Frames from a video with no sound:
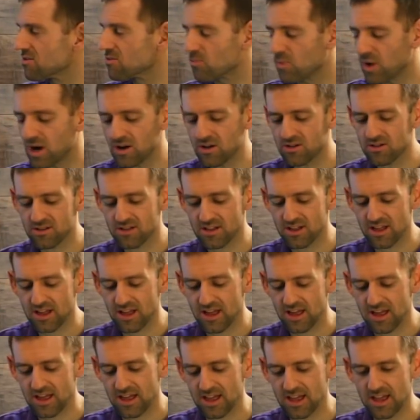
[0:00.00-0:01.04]
Well,
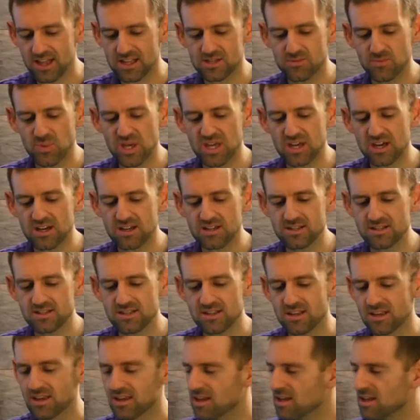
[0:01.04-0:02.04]
it's because